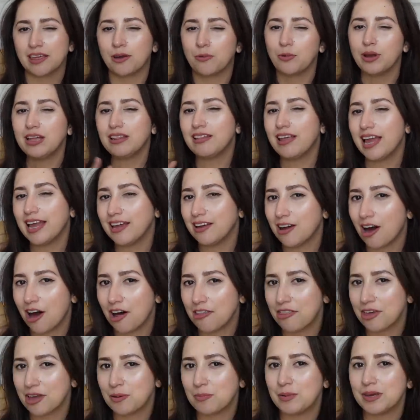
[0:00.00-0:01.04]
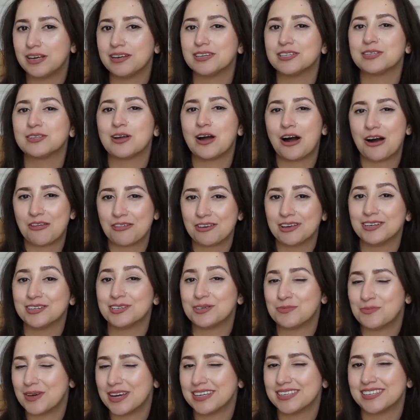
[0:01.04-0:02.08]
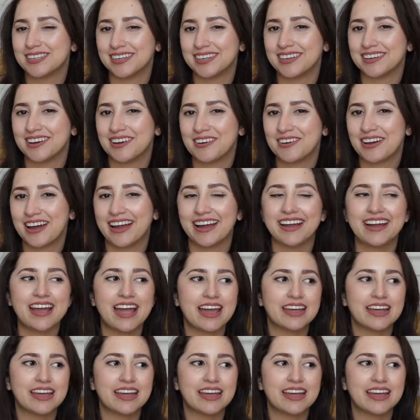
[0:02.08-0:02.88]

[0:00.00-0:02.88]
Like we like gothic because gothic is messy, okay?